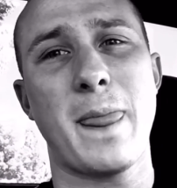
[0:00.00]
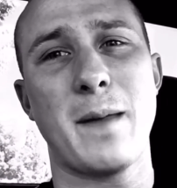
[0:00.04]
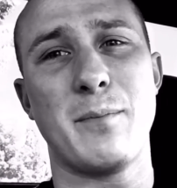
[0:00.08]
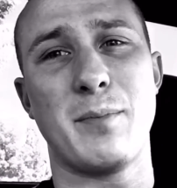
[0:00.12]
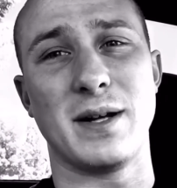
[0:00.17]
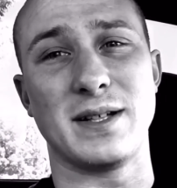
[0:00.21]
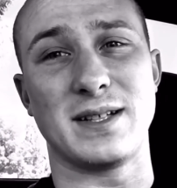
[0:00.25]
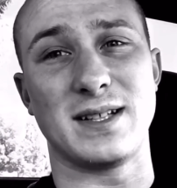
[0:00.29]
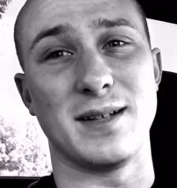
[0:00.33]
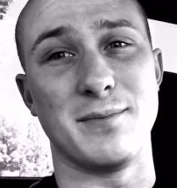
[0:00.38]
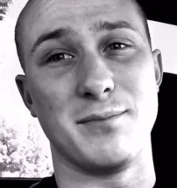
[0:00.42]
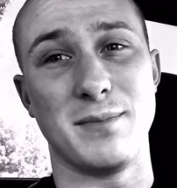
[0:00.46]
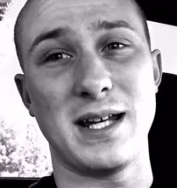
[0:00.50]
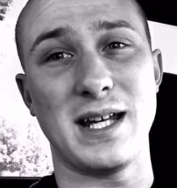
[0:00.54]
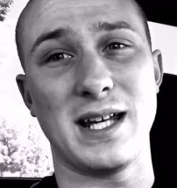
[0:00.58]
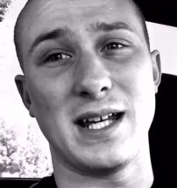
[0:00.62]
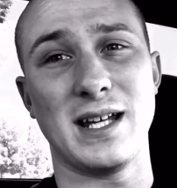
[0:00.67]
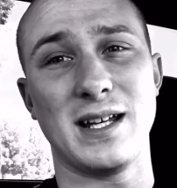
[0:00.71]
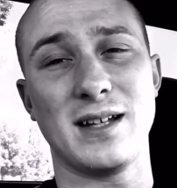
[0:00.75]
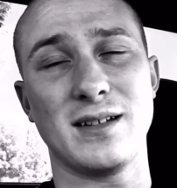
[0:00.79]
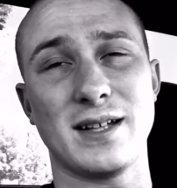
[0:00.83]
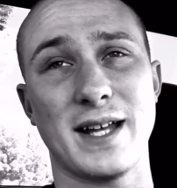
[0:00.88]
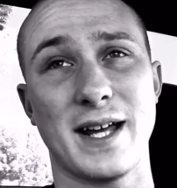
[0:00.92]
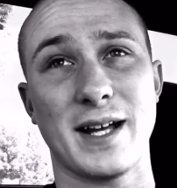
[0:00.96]
But to
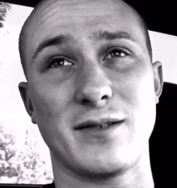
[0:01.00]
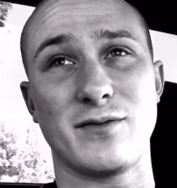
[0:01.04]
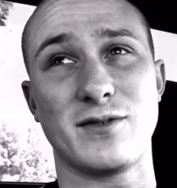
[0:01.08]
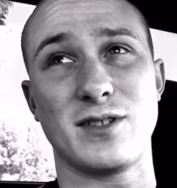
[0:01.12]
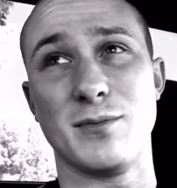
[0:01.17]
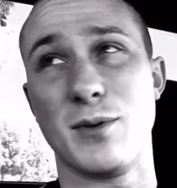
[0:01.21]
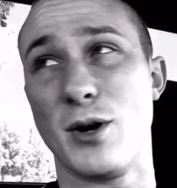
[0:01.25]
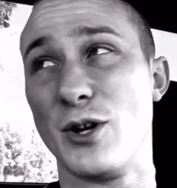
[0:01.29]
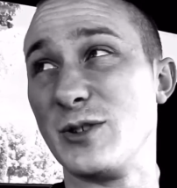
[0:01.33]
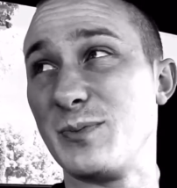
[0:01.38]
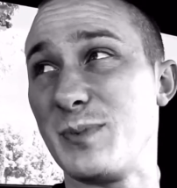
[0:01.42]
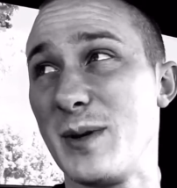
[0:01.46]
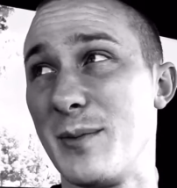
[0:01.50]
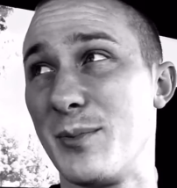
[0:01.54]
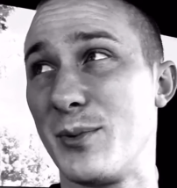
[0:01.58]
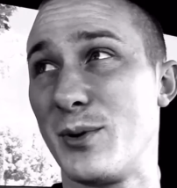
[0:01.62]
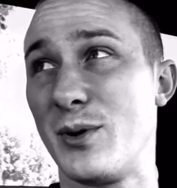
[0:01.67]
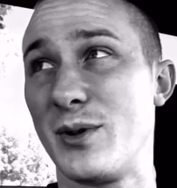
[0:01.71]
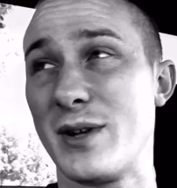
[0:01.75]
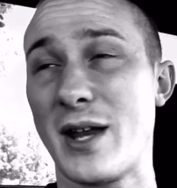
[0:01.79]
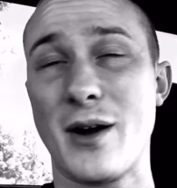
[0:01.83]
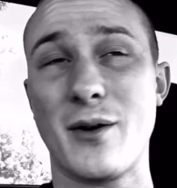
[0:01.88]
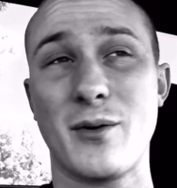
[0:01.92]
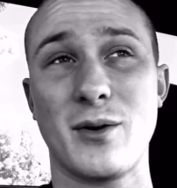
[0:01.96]
me, like to most
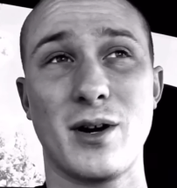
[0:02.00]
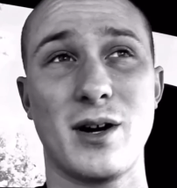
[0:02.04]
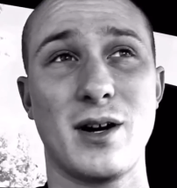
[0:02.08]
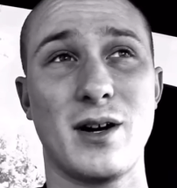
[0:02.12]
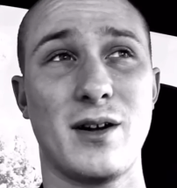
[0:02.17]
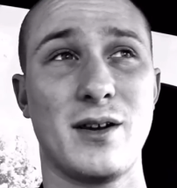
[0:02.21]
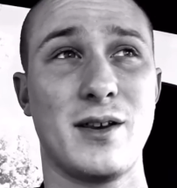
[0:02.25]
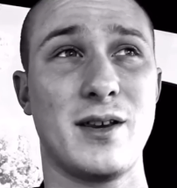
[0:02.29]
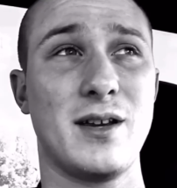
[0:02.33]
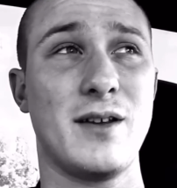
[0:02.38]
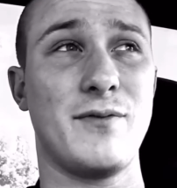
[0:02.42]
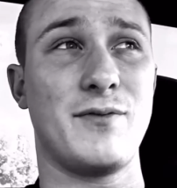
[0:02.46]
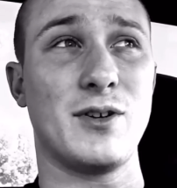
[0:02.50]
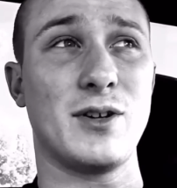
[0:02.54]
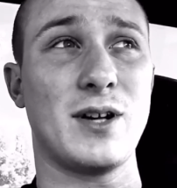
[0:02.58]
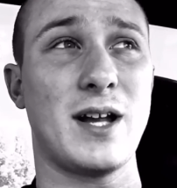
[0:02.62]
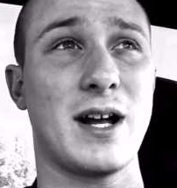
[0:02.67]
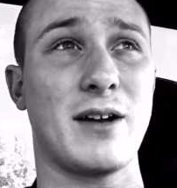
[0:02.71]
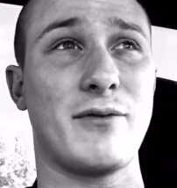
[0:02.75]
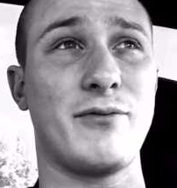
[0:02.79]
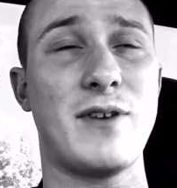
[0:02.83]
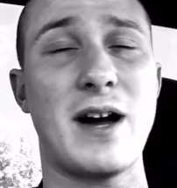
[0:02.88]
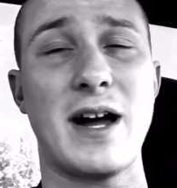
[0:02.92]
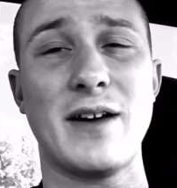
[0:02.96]
people that were, if you're
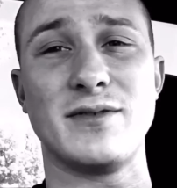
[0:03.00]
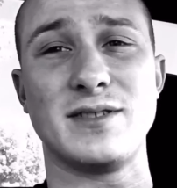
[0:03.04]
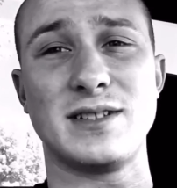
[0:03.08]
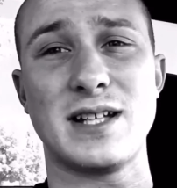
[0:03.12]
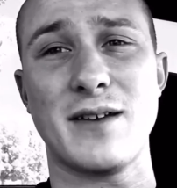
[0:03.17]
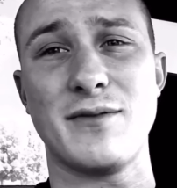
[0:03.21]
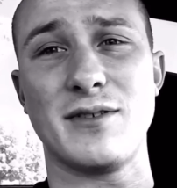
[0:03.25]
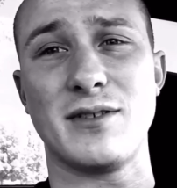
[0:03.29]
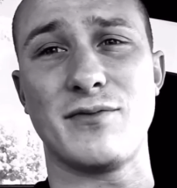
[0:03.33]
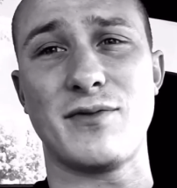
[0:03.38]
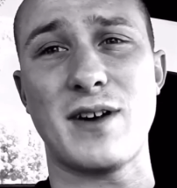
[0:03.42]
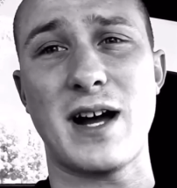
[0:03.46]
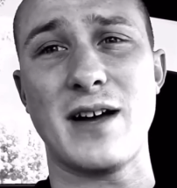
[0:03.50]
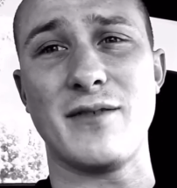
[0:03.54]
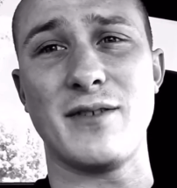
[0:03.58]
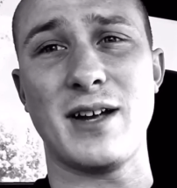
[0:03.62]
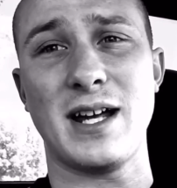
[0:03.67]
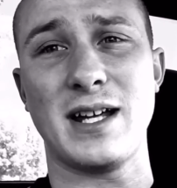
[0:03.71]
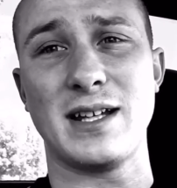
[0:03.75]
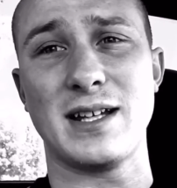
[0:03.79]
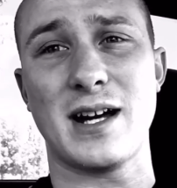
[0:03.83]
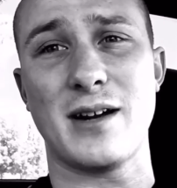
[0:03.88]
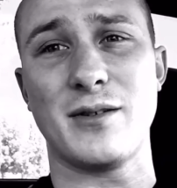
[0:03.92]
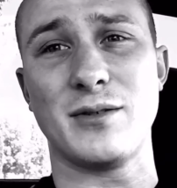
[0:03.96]
like 5'7",
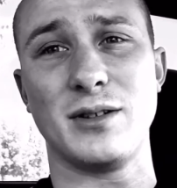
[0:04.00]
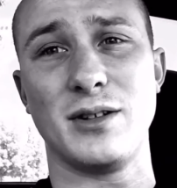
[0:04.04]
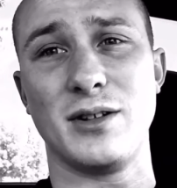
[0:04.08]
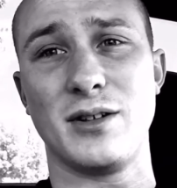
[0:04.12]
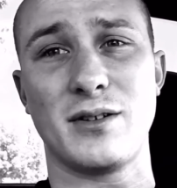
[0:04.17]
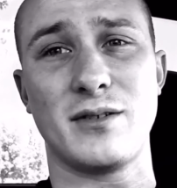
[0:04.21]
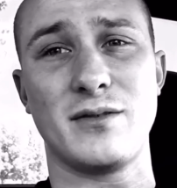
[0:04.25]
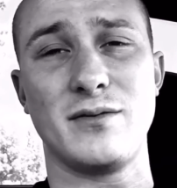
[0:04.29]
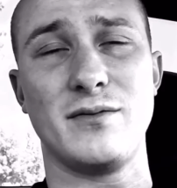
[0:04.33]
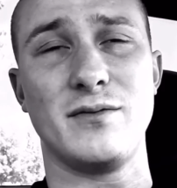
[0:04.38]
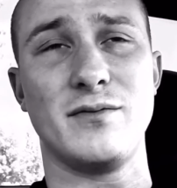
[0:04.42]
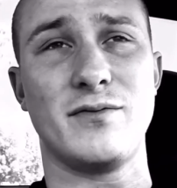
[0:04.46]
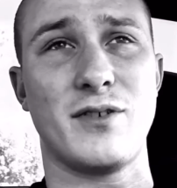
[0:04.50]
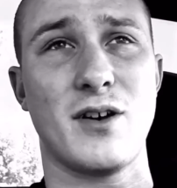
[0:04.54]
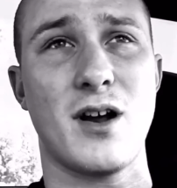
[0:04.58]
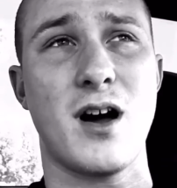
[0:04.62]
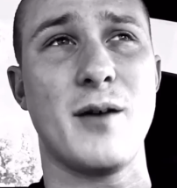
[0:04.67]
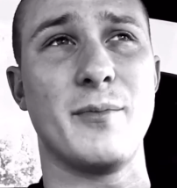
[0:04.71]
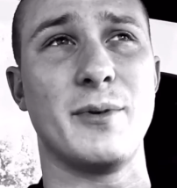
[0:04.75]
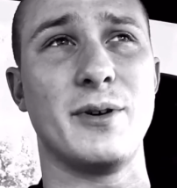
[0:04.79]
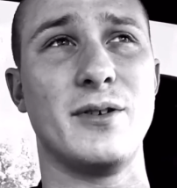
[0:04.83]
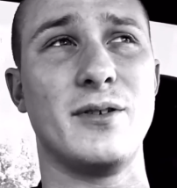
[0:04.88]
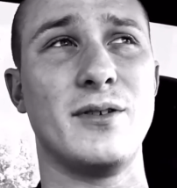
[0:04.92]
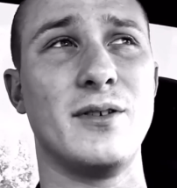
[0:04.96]
5'8", that would look
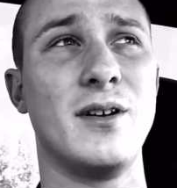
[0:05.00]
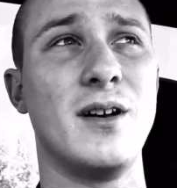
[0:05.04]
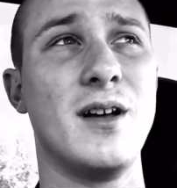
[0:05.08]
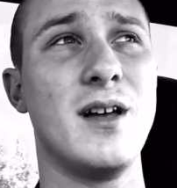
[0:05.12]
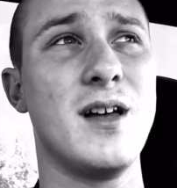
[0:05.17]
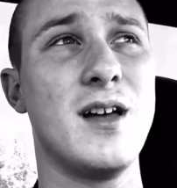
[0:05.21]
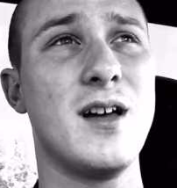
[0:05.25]
phenomenal.